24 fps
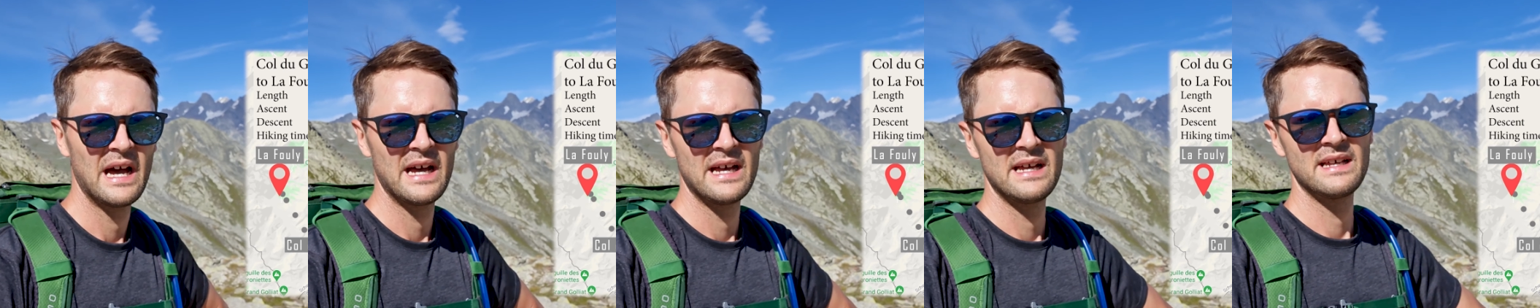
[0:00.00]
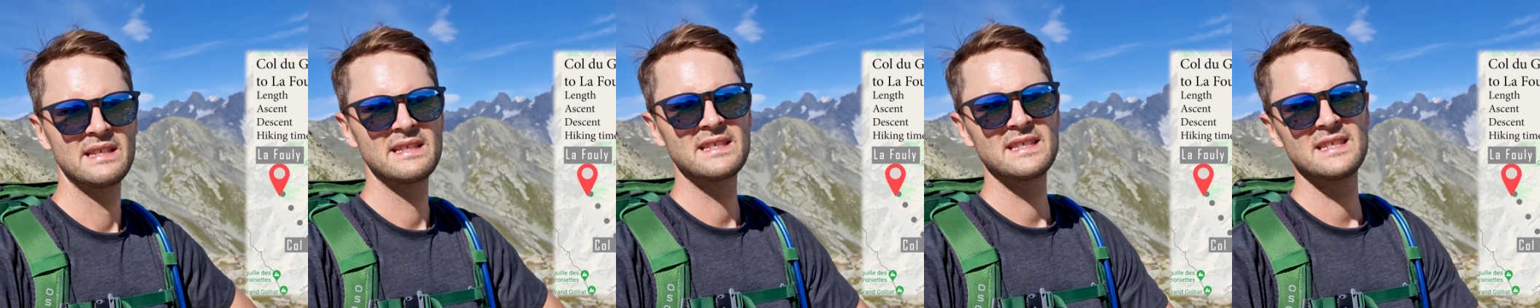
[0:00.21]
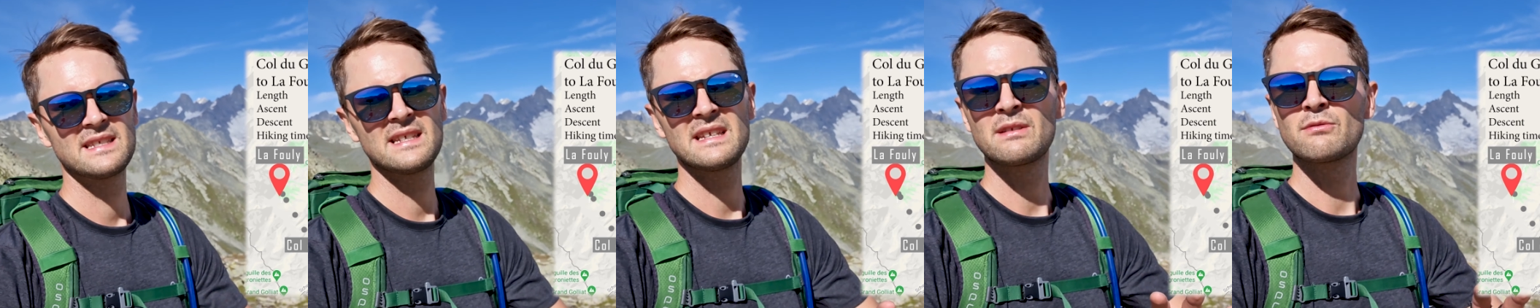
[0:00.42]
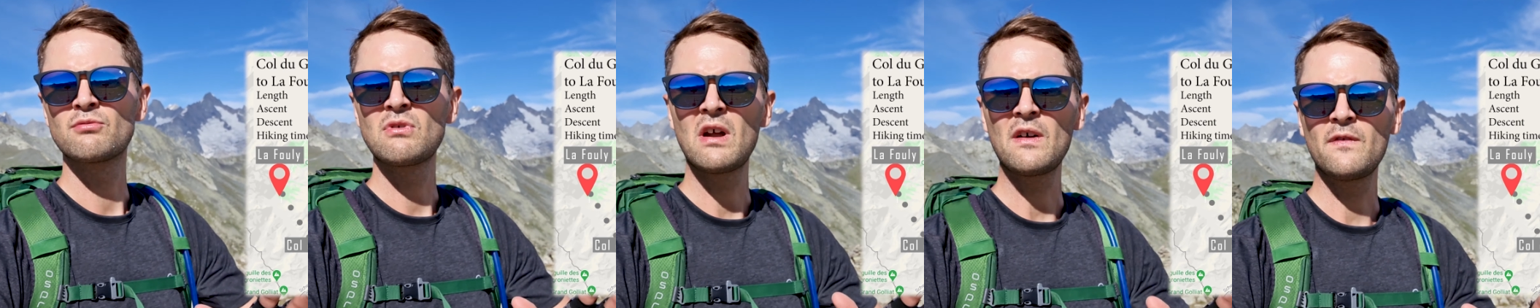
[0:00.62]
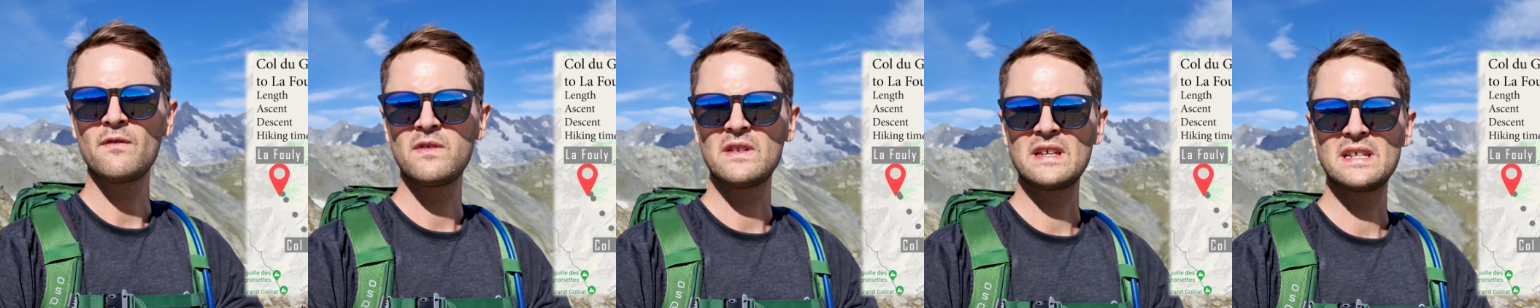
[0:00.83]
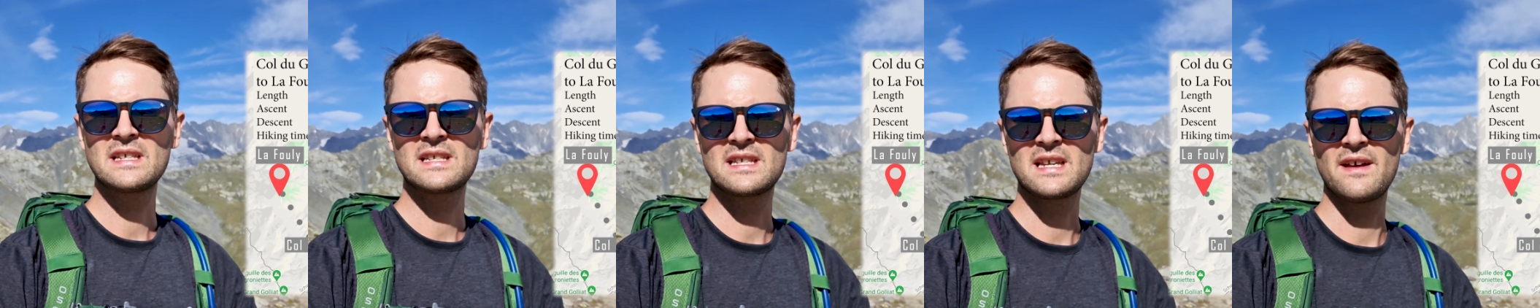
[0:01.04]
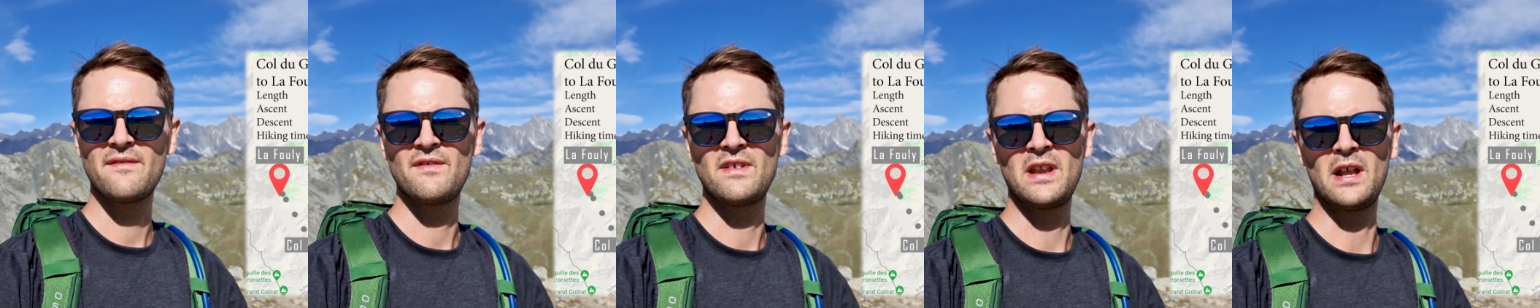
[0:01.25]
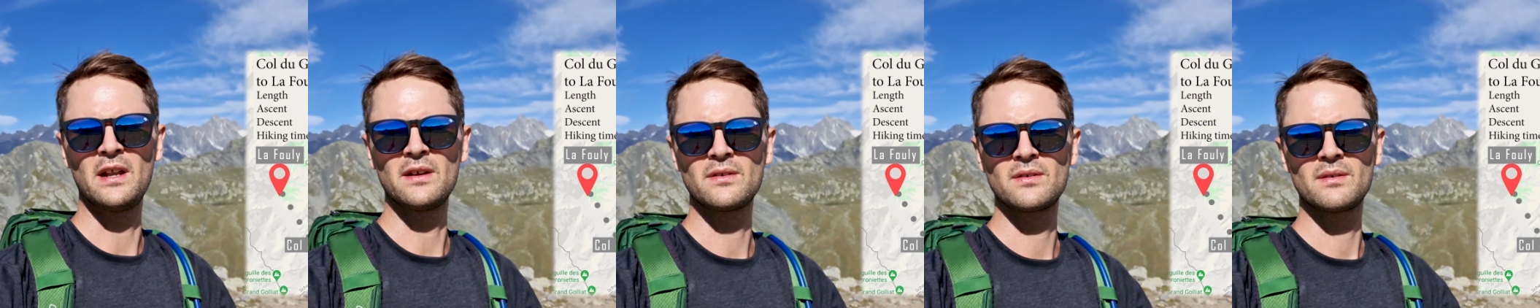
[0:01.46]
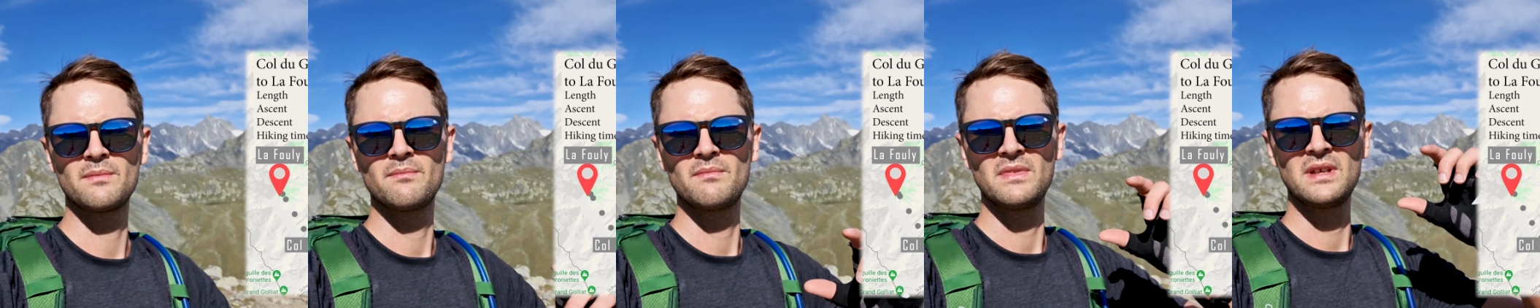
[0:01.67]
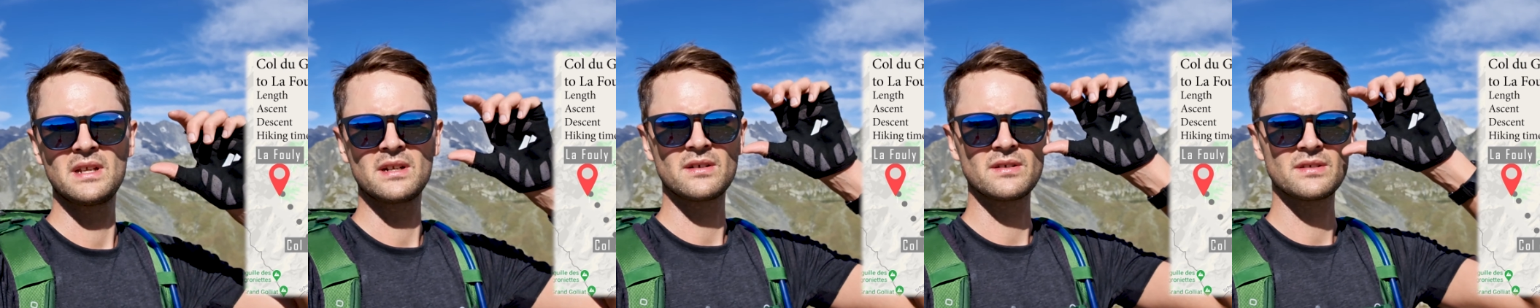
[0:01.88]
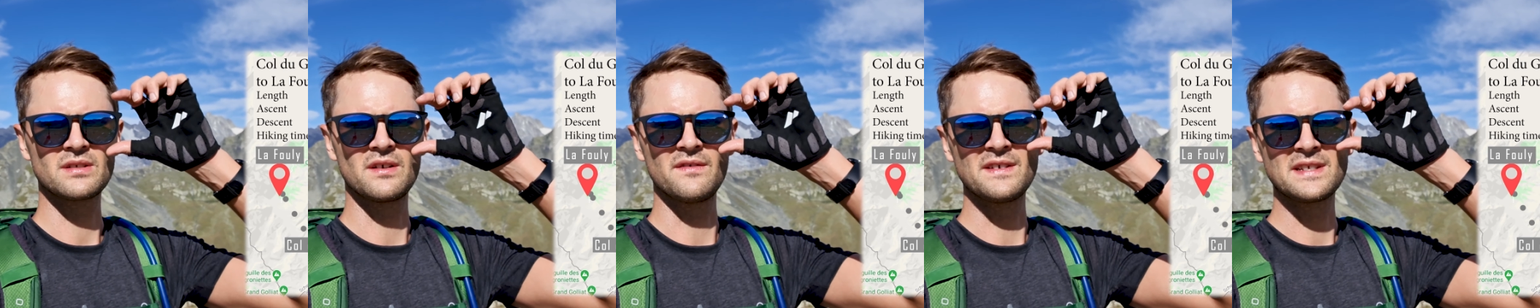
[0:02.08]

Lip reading: It's roughly 700 meters of